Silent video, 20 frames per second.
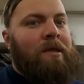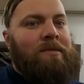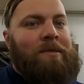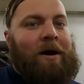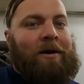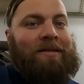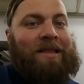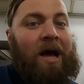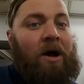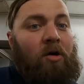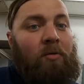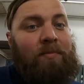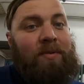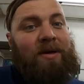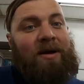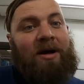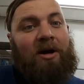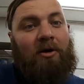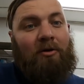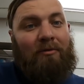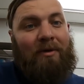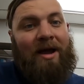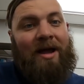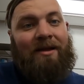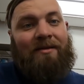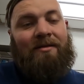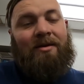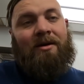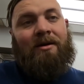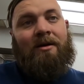Now that would be a
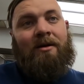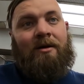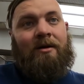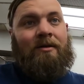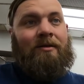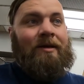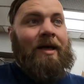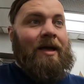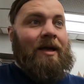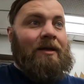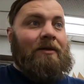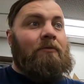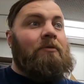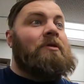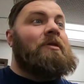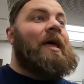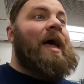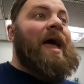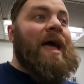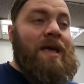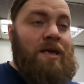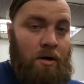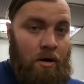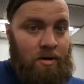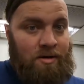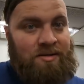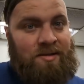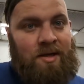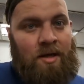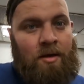great like day
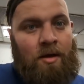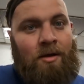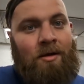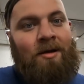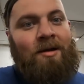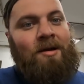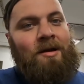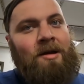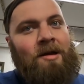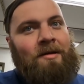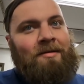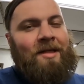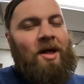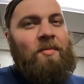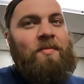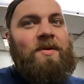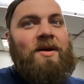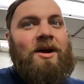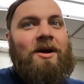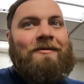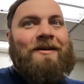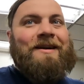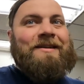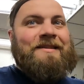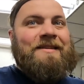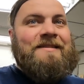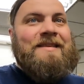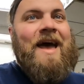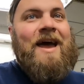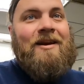yard selling. That would be a
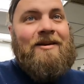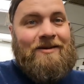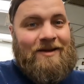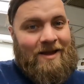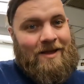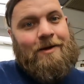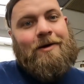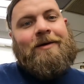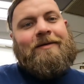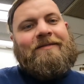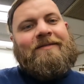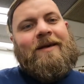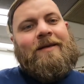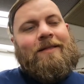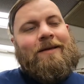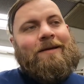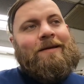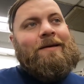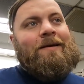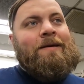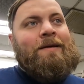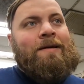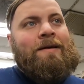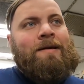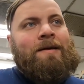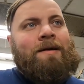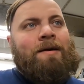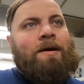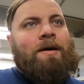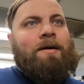great Saturday yard selling.
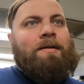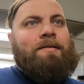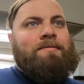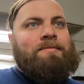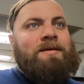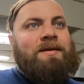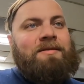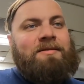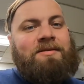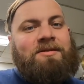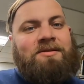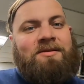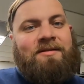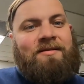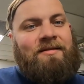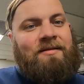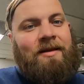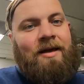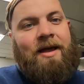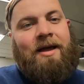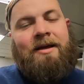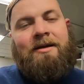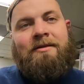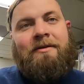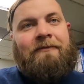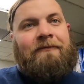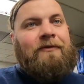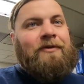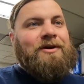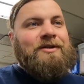This is just like
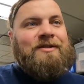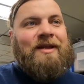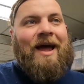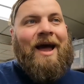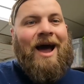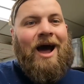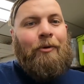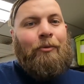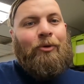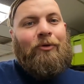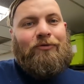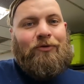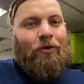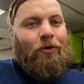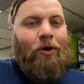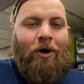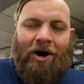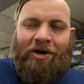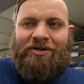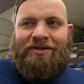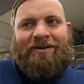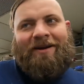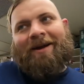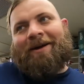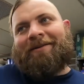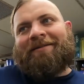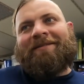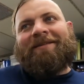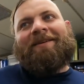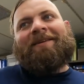the first hour of the auction
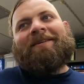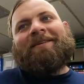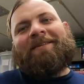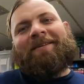house.